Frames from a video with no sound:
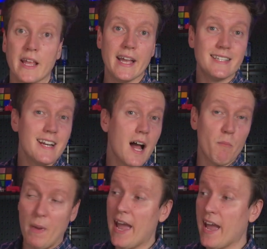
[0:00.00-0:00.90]
It's
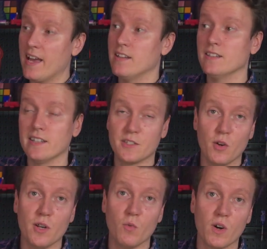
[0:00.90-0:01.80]
not bad, it
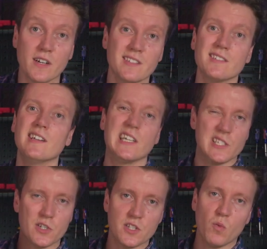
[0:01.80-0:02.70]
totally works,
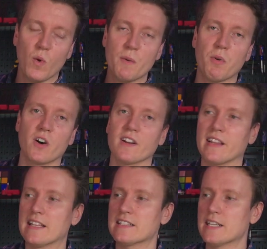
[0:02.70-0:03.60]
just the one part
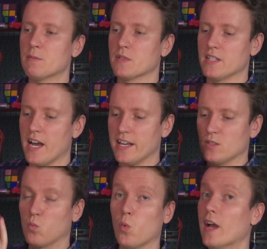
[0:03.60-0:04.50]
that seems not as
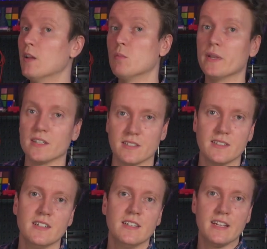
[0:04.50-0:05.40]
well built
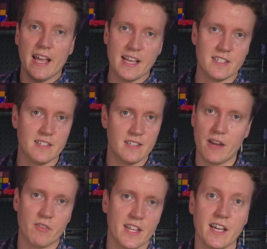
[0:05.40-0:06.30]
as
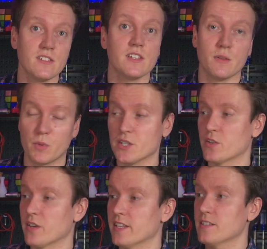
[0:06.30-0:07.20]
everything else on the
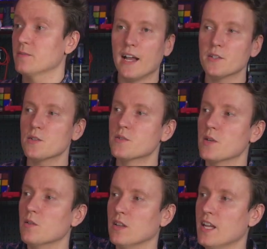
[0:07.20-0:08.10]
printer is. I also
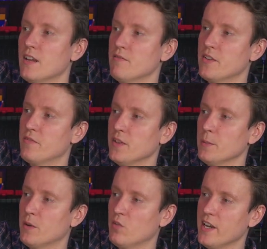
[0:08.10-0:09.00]
don't love the
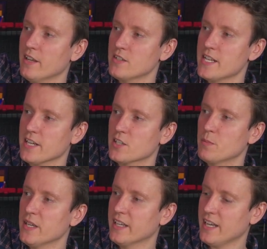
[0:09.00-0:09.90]
filament runout detector
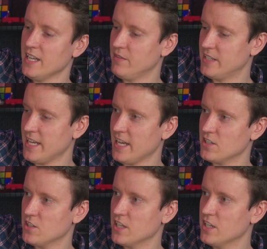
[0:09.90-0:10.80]
being kind of
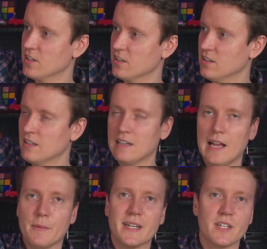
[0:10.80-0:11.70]
attached here.
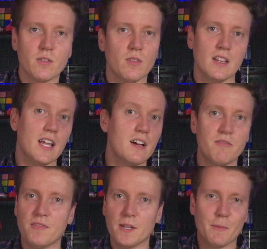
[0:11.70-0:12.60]
I mean, I don't love
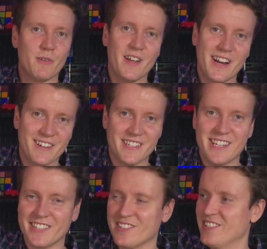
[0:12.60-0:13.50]
filament runout
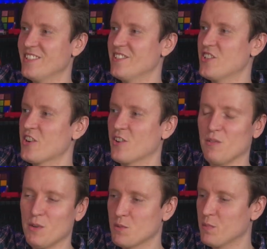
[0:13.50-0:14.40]
detectors in general.
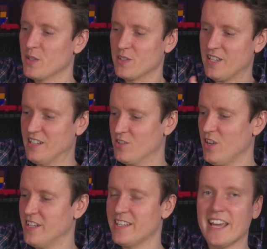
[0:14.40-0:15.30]
Most printers, I try
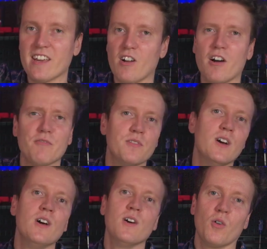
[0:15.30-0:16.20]
to take it off
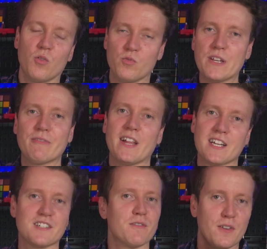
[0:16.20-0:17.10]
or
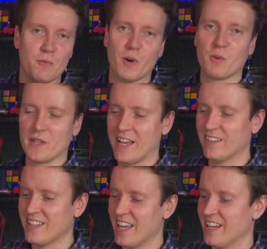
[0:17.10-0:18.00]
reflash the firmware
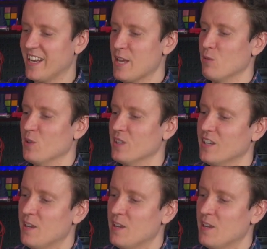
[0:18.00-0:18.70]
without that enabled.